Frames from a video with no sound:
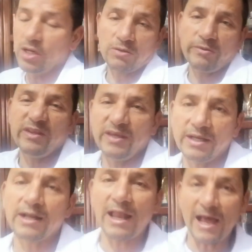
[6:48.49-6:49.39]
reading
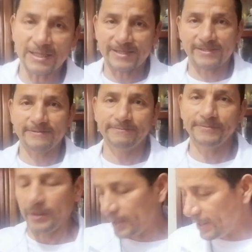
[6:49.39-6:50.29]
class.
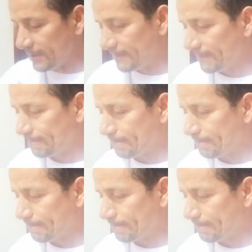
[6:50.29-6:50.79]
Okay?